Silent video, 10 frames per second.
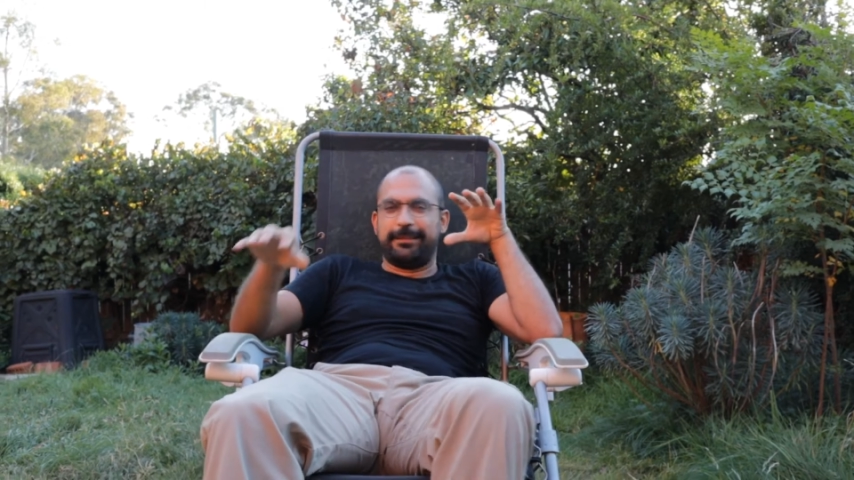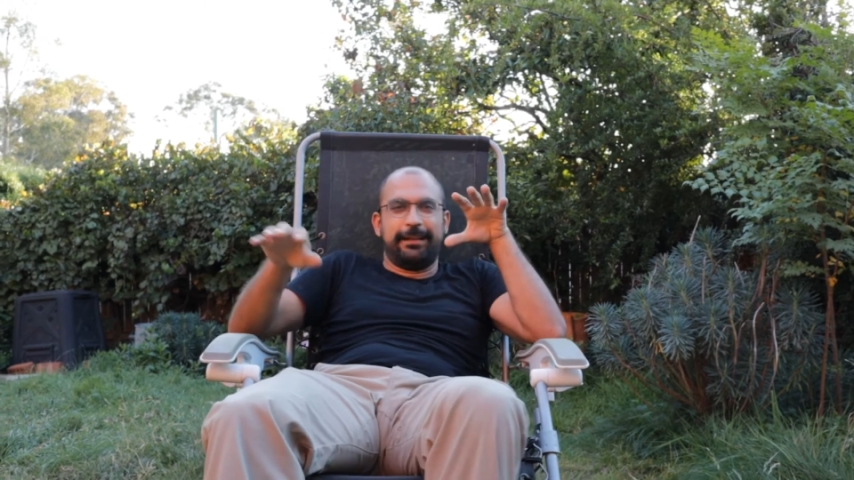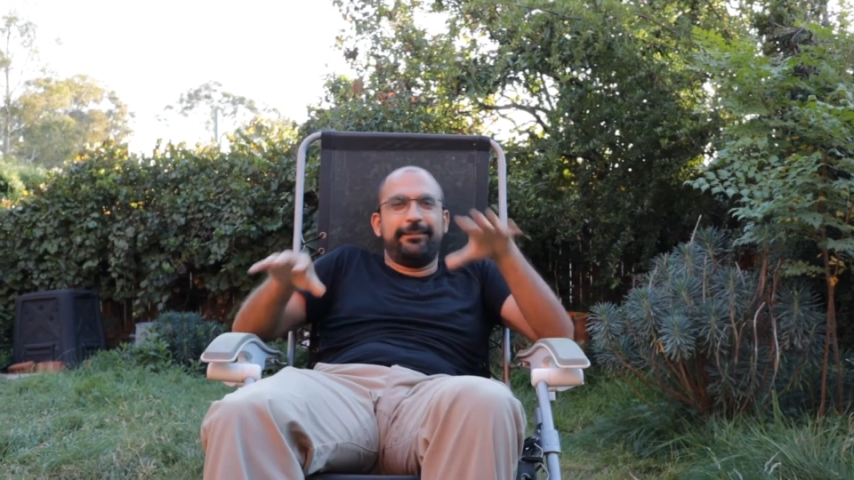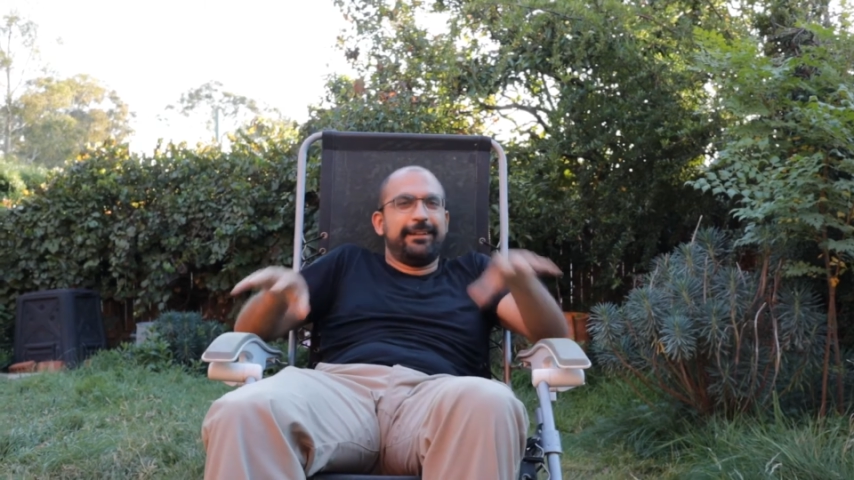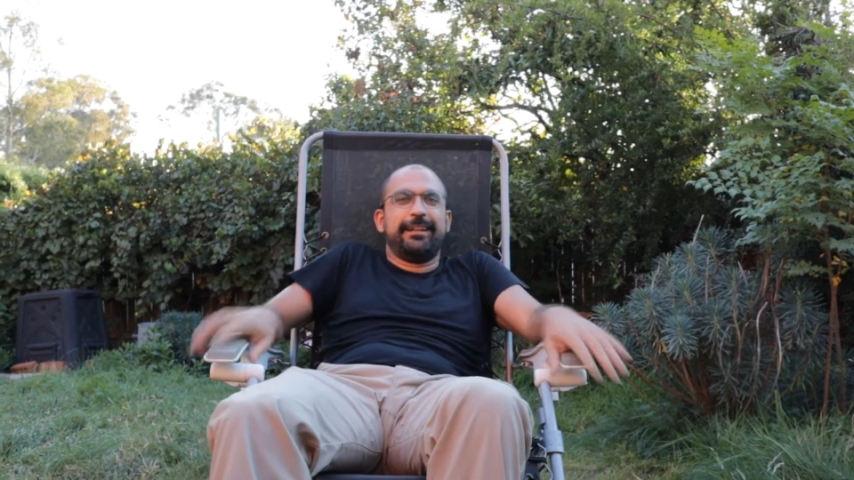
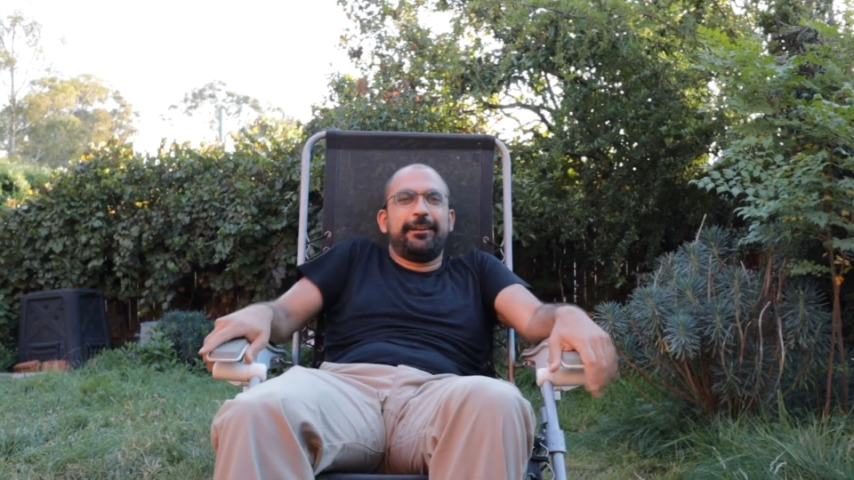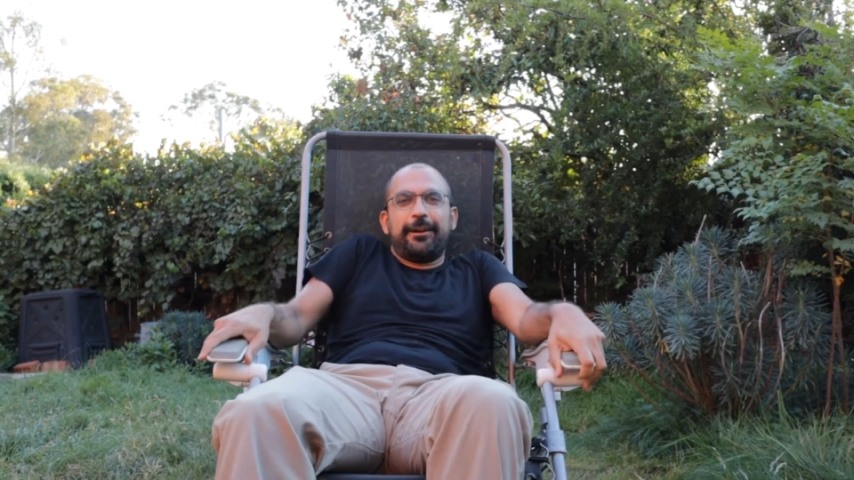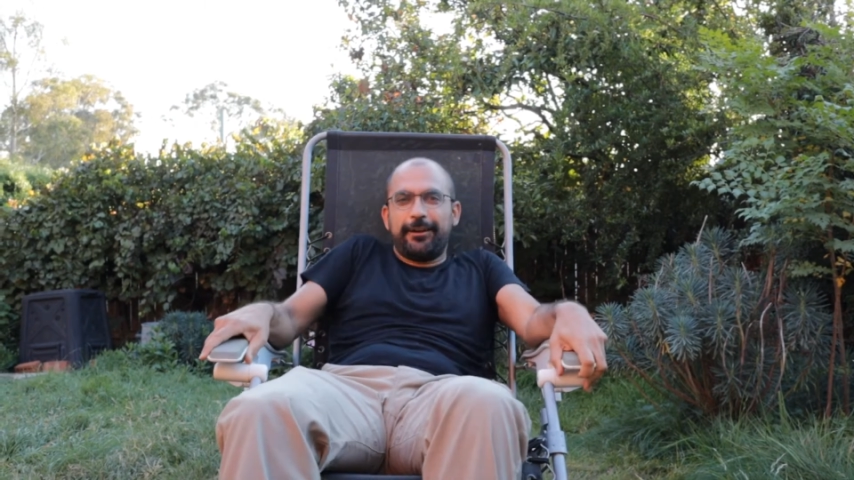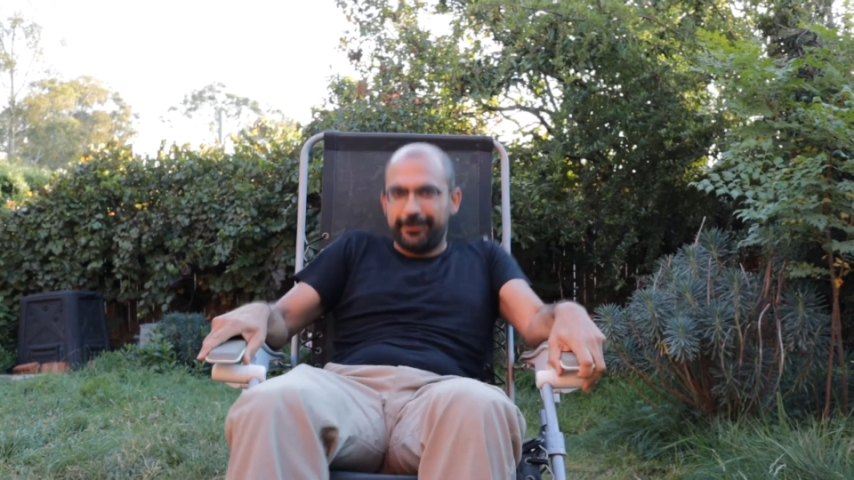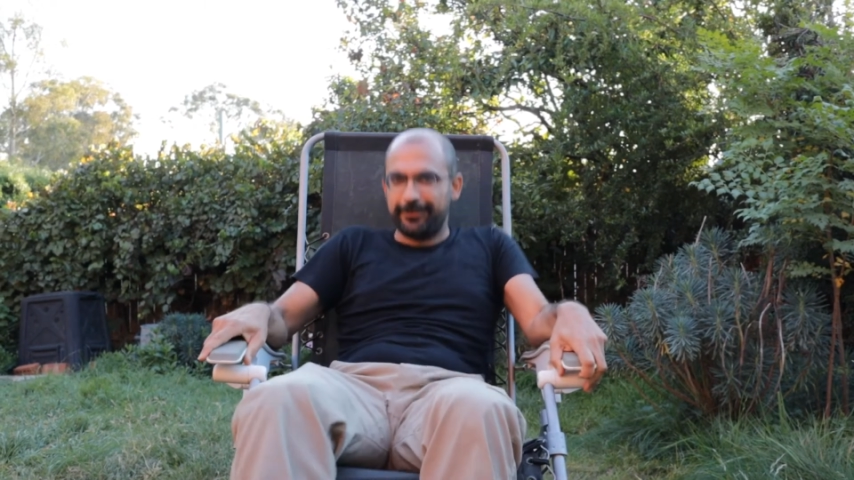definitely
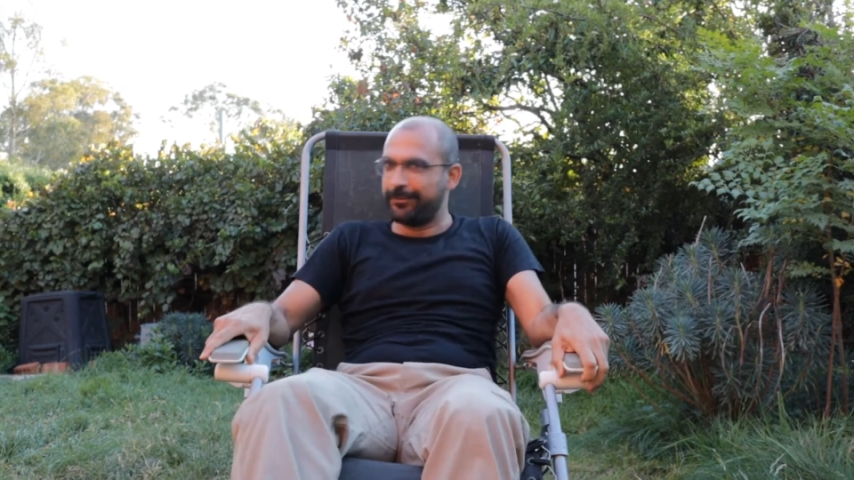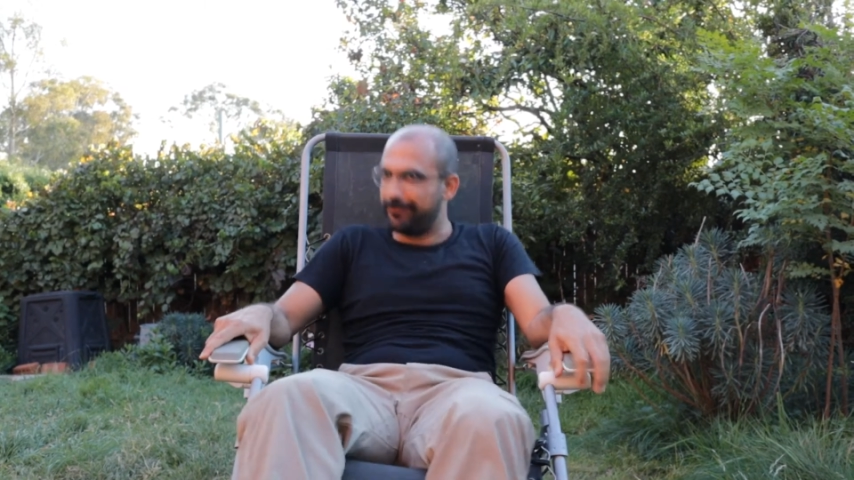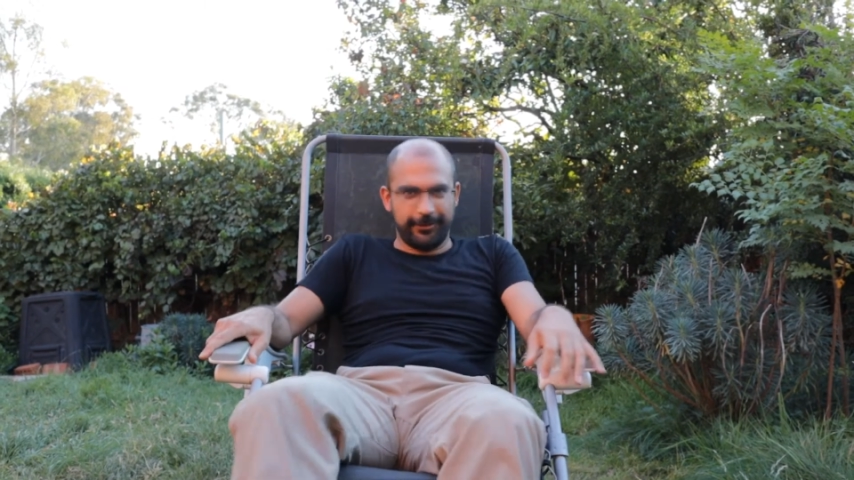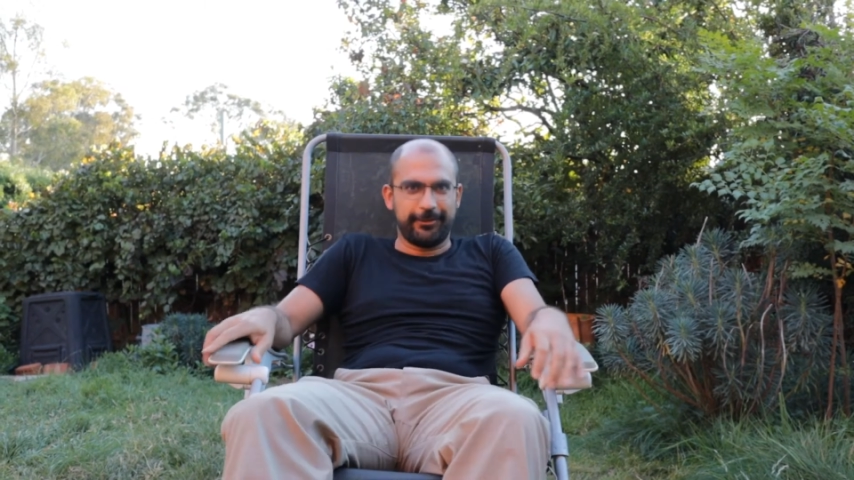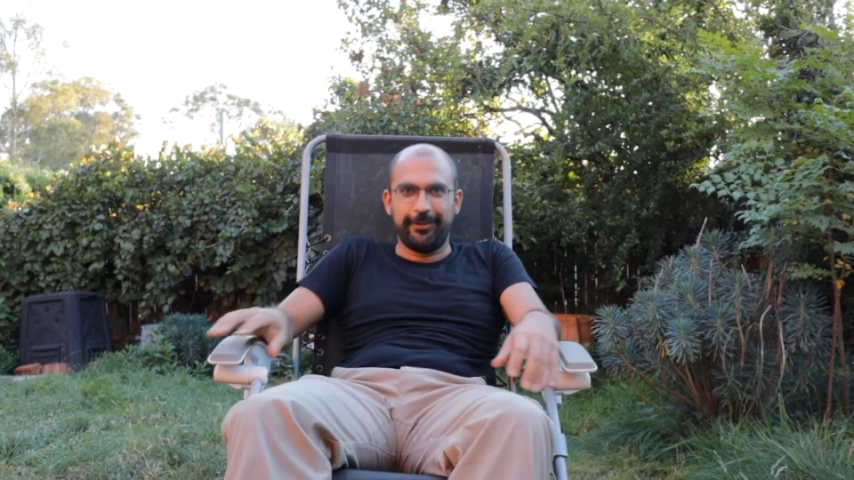
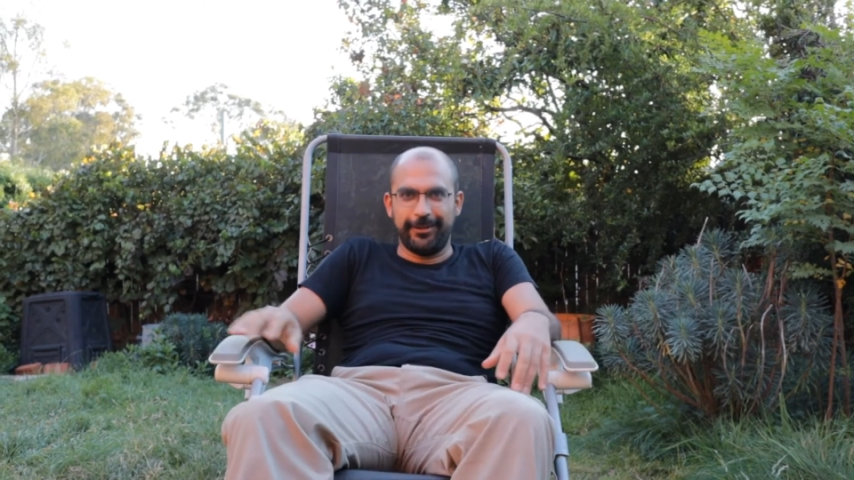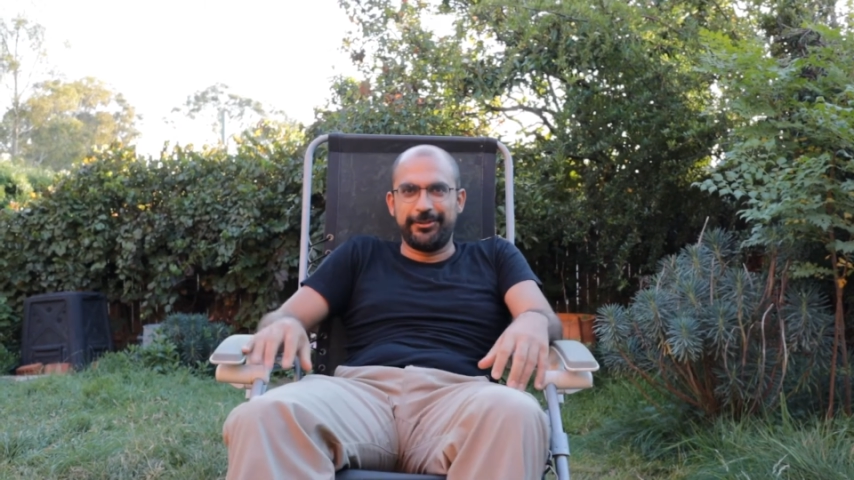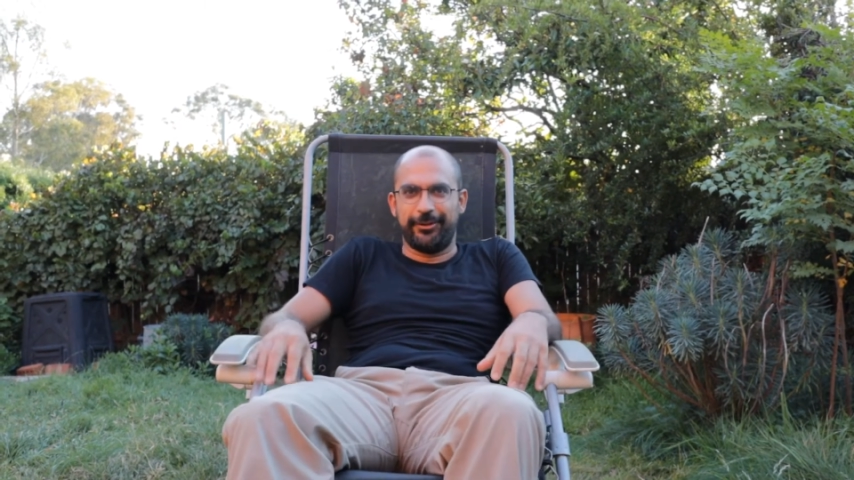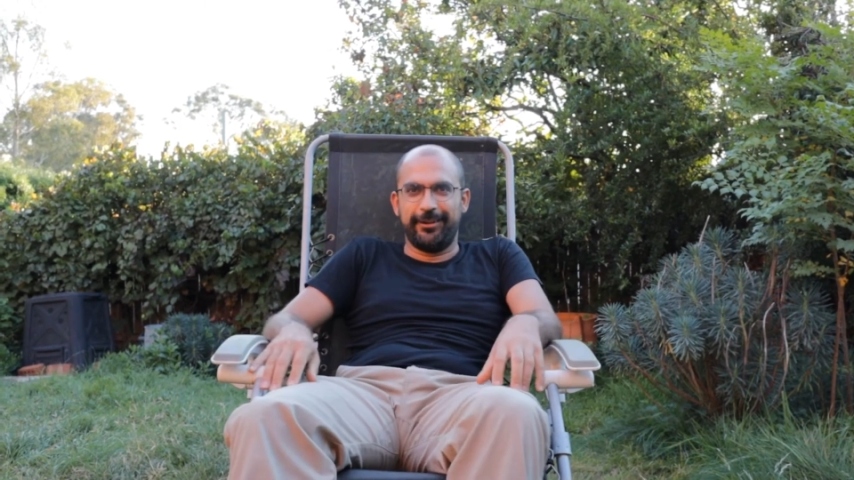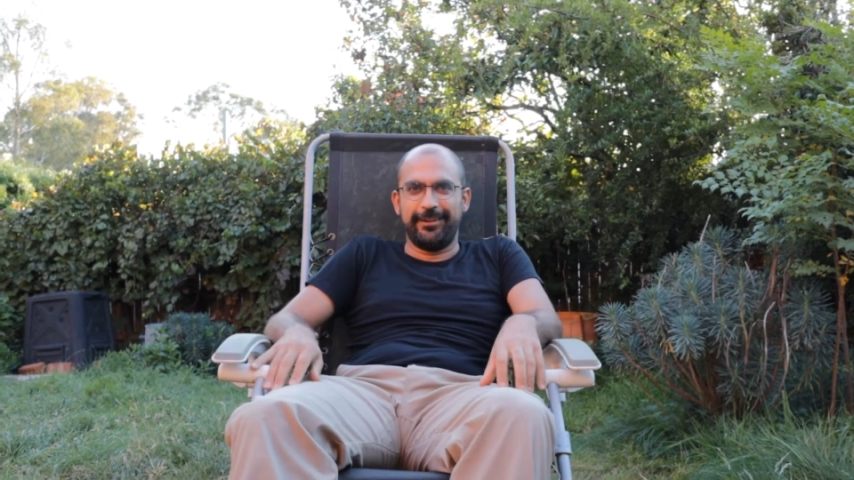not gonna
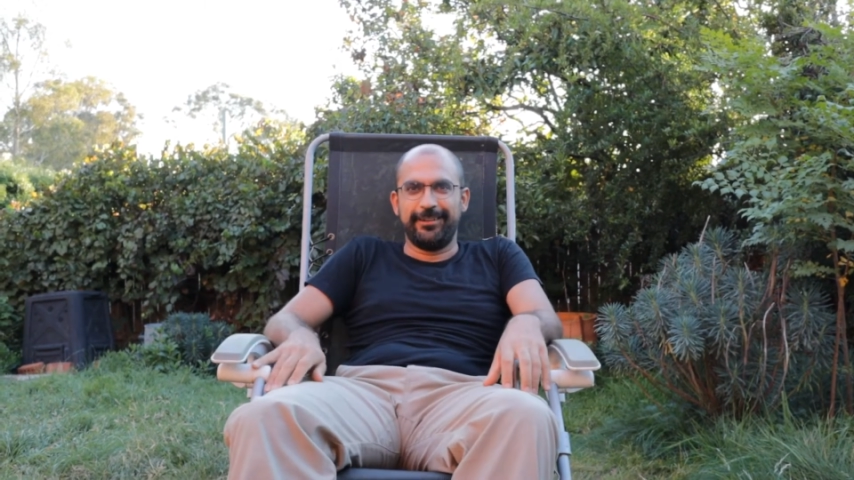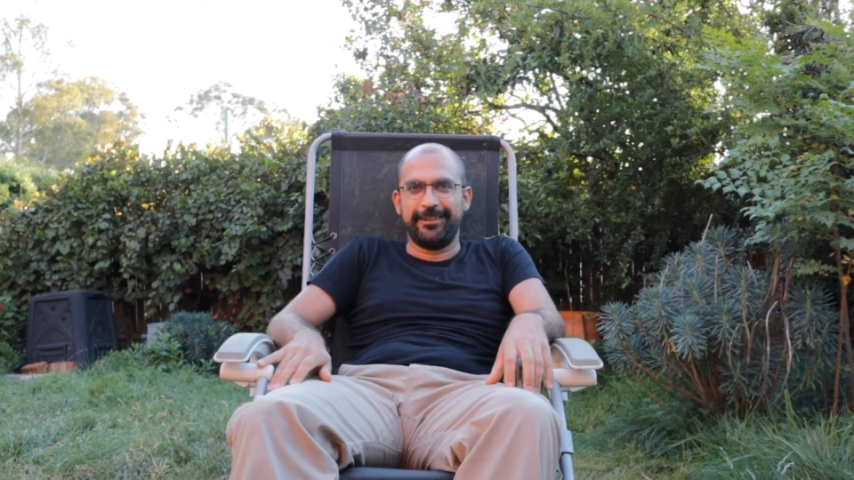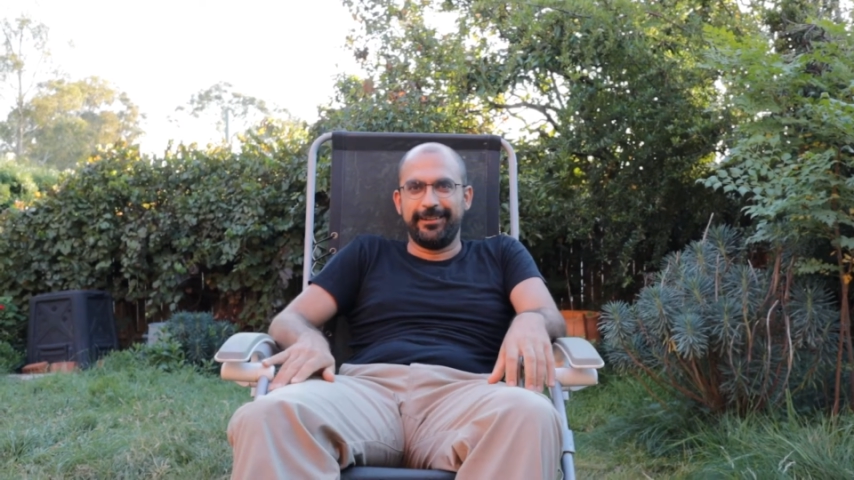join.